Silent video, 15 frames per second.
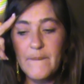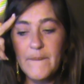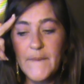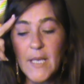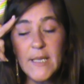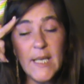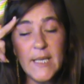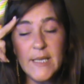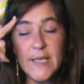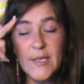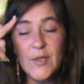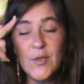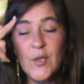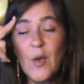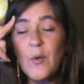that is
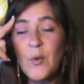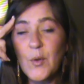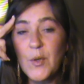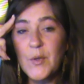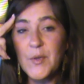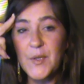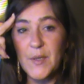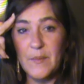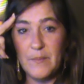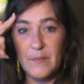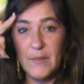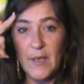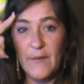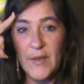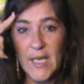so
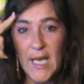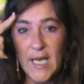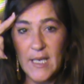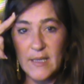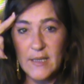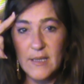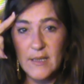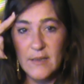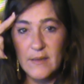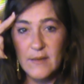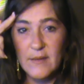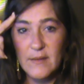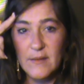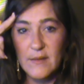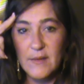gruesome of an act,
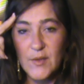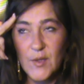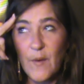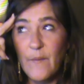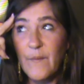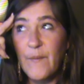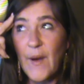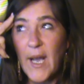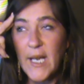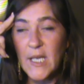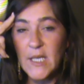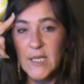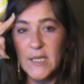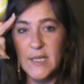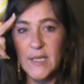so
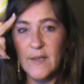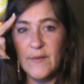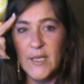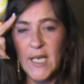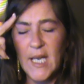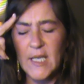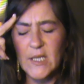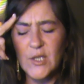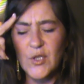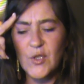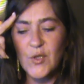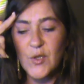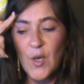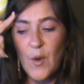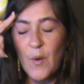violent of an act,
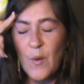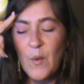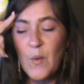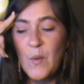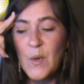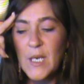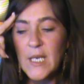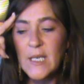so